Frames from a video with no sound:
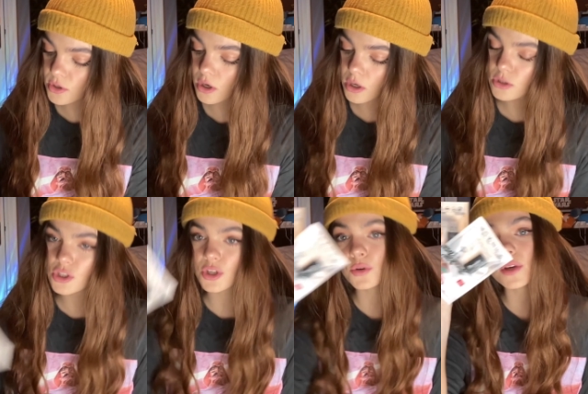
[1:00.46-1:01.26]
got
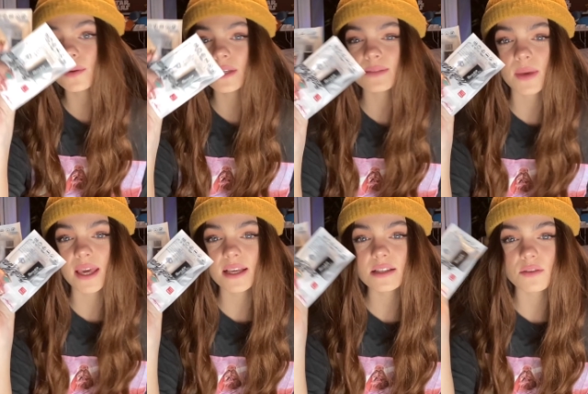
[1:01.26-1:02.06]
two U S
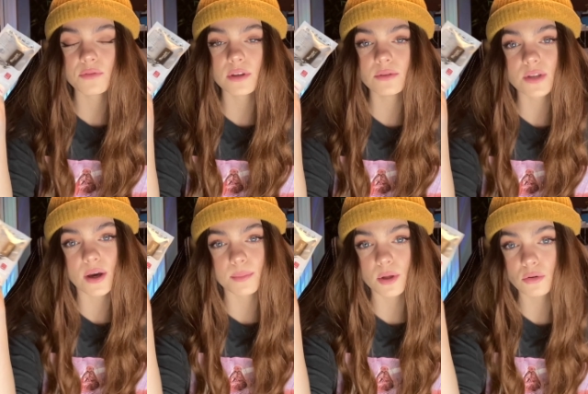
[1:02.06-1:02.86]
Bs for you to
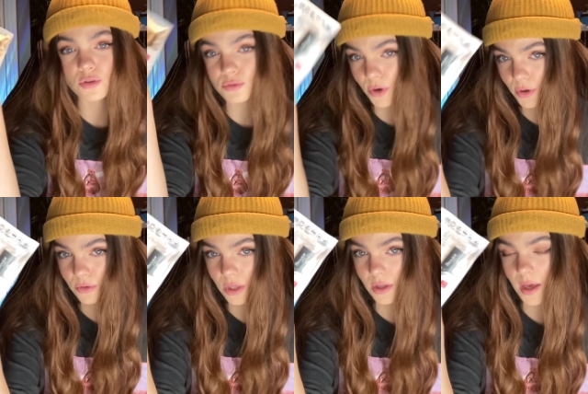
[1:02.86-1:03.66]
upload your
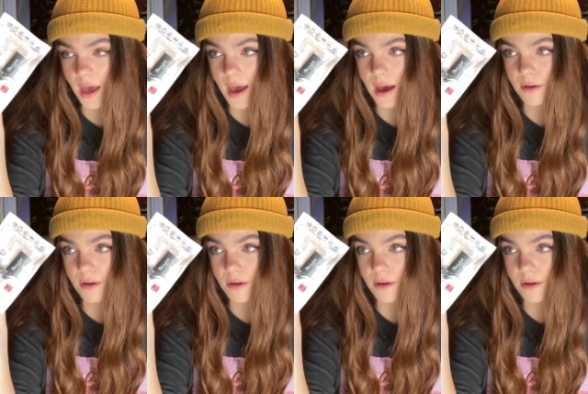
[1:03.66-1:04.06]
own uh,